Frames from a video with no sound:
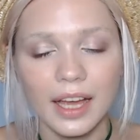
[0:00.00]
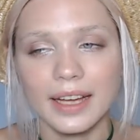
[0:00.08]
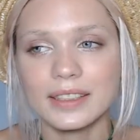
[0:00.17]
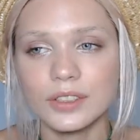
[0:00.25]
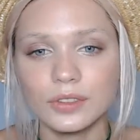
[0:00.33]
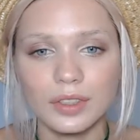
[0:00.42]

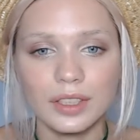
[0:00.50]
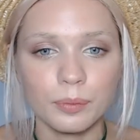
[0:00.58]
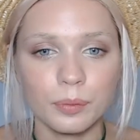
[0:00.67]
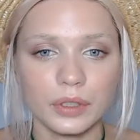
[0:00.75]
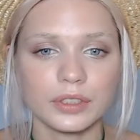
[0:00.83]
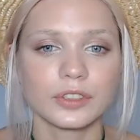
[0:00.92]
it is really
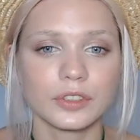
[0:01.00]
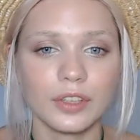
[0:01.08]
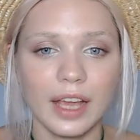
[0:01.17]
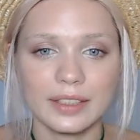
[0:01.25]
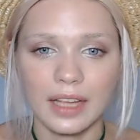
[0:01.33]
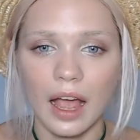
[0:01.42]
important so
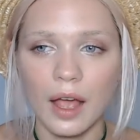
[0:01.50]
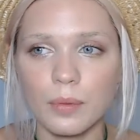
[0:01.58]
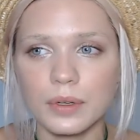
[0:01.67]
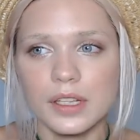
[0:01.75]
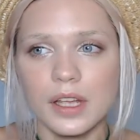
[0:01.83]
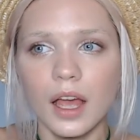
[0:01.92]
yes i
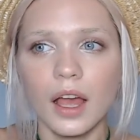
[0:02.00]
was